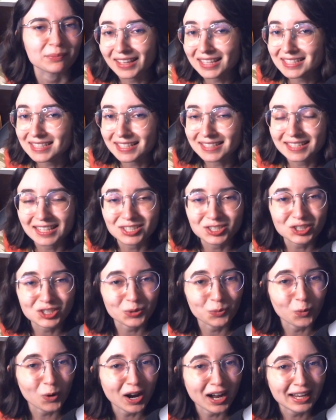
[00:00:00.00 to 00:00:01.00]
That's
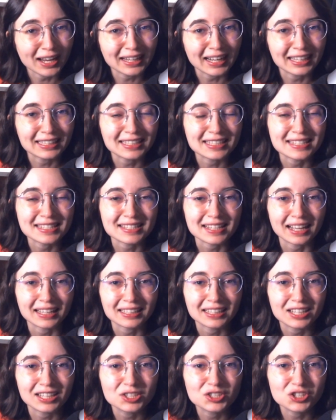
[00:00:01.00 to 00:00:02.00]
essentially why I
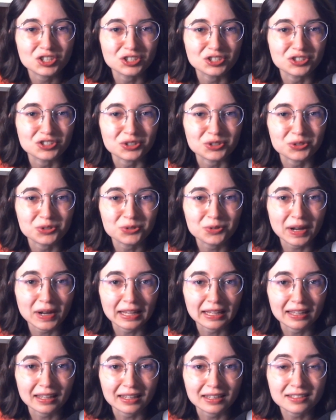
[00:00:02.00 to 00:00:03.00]
decided to do
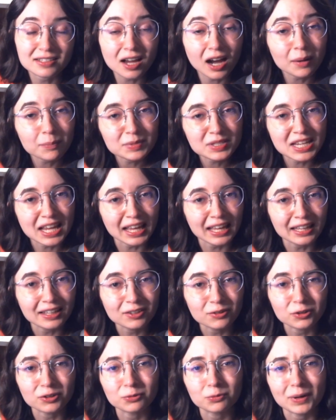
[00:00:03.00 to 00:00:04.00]
a top 10
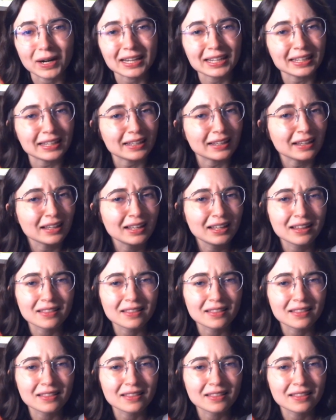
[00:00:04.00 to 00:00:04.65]
or ranking